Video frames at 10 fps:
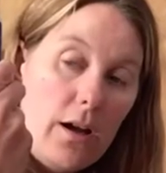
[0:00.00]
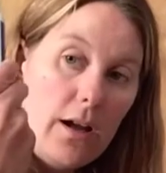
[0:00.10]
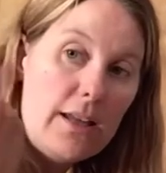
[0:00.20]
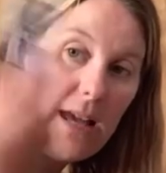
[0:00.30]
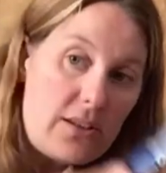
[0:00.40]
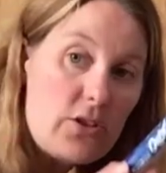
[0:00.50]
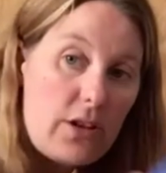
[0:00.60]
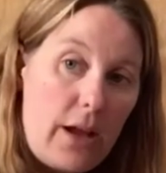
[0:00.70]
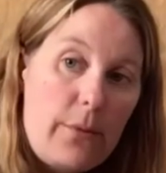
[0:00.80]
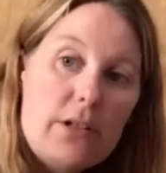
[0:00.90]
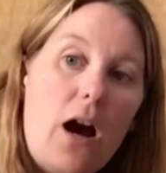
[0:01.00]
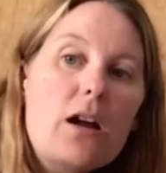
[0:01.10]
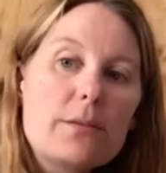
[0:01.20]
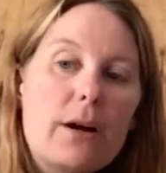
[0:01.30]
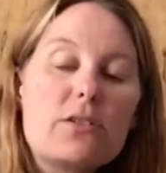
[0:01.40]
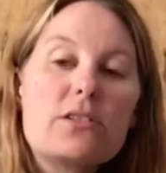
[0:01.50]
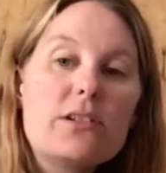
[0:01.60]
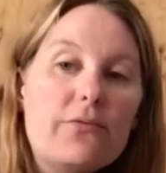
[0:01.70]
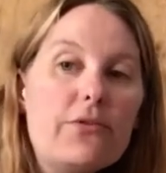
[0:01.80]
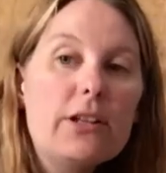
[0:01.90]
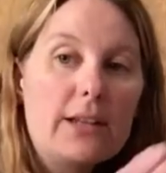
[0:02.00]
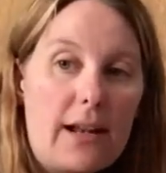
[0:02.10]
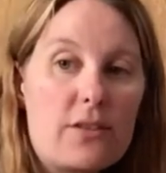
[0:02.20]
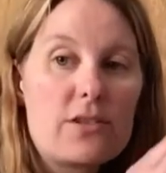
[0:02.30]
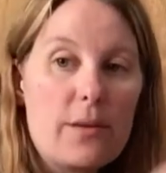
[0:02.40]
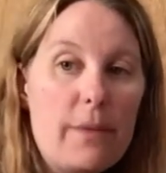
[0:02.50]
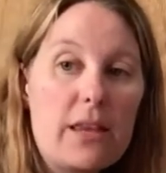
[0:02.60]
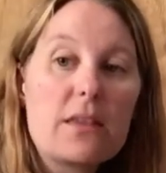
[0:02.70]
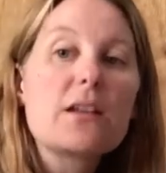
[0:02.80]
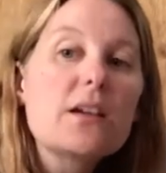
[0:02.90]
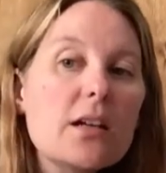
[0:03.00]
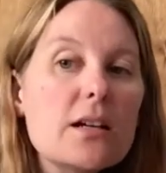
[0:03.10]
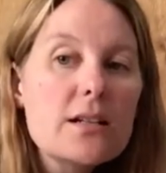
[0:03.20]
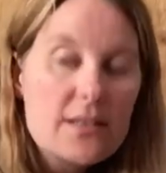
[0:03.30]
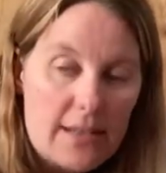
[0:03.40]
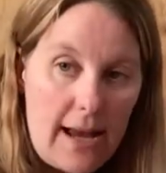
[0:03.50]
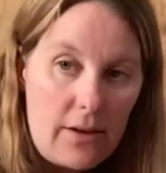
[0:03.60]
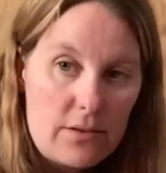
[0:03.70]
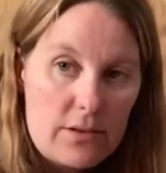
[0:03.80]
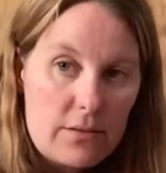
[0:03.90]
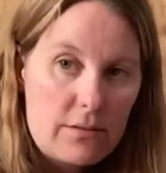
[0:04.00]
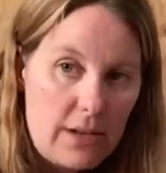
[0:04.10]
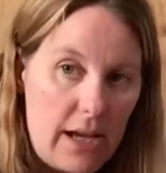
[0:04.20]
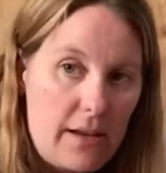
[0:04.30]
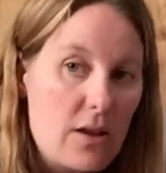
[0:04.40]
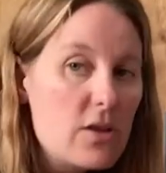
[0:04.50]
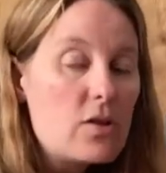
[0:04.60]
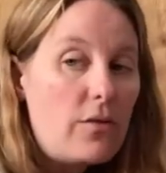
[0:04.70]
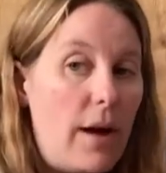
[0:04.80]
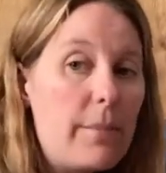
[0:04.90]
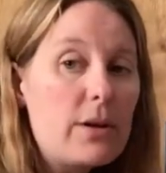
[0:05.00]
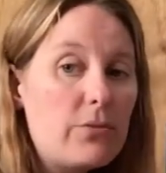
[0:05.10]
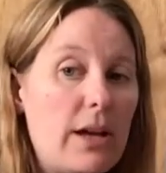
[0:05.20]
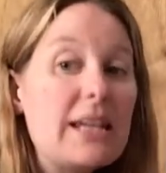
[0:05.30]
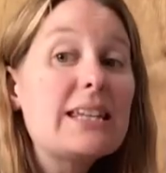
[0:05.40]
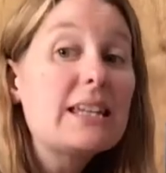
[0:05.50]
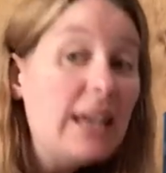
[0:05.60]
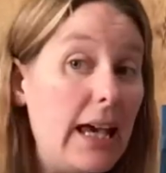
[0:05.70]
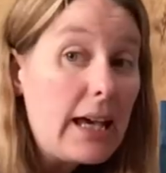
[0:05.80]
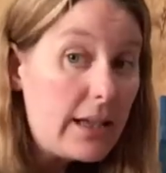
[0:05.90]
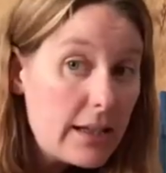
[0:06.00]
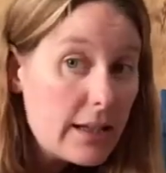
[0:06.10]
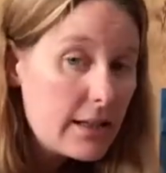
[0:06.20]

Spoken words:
yesterday we talked about different letters that make the k sound, okay? So if I'm going to write kick,